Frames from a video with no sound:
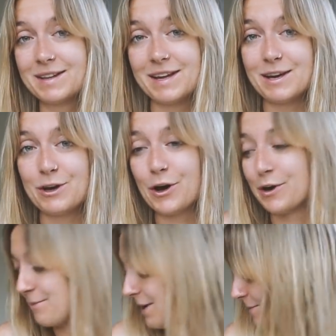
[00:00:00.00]
there you
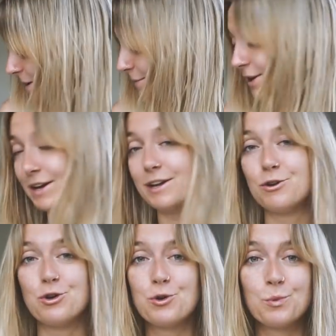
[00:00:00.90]
go. Maybe I'm a
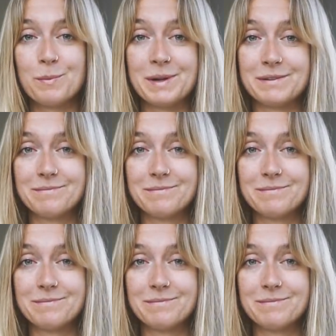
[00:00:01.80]
new woman.